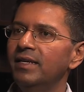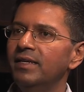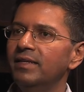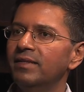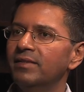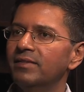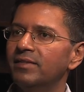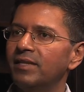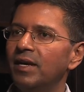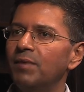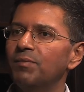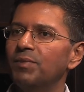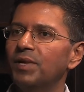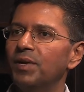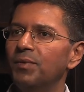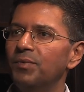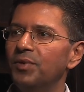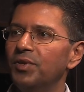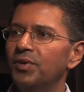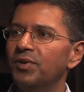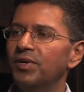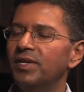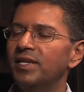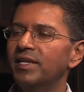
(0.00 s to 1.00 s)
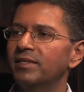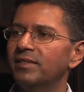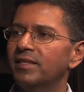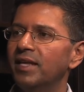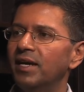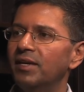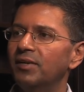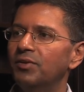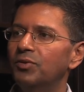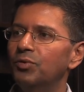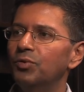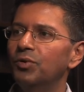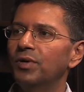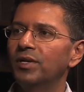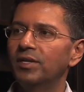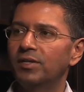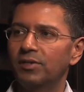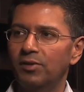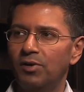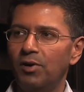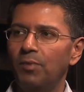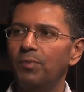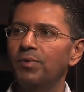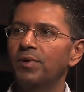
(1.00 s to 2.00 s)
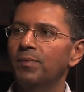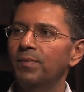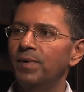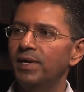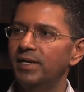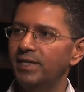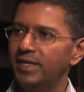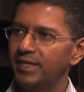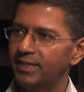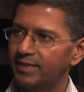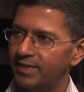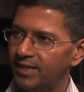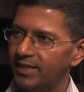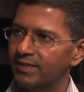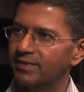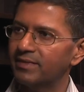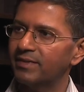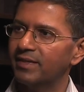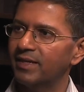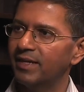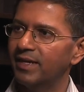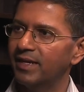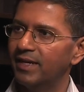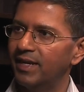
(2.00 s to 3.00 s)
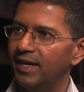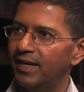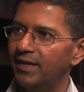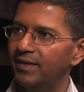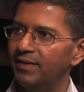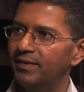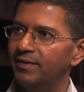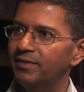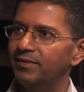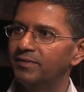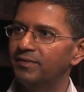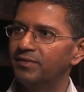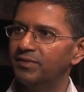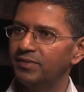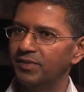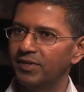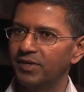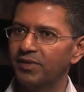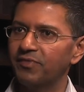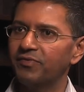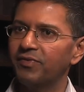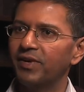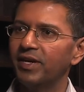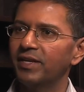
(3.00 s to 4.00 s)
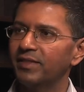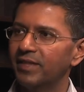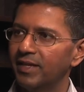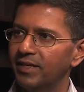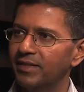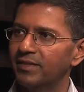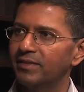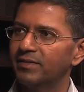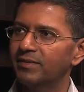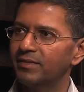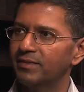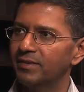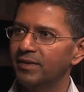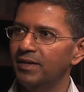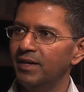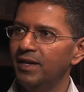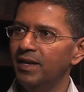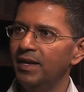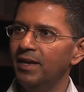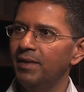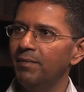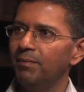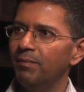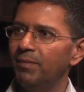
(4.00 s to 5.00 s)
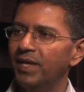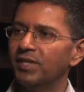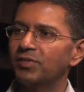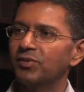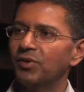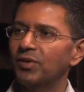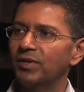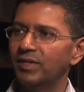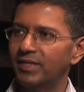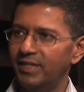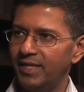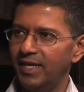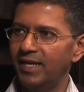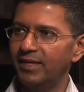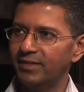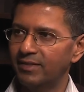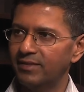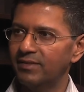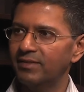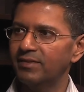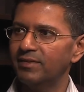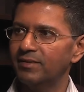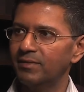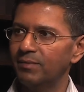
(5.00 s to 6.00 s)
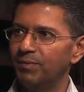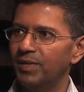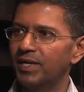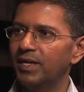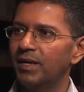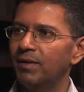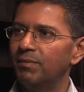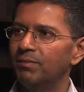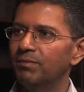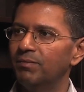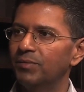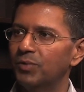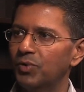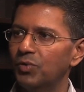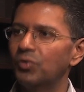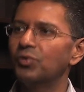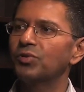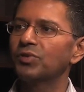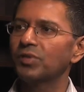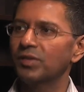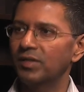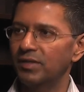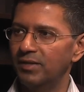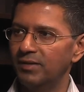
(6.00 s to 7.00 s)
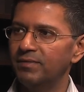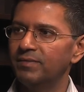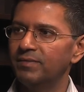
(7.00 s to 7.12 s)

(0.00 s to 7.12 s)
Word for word: some communities that do interoperability testing and certify things based on tests become crucial.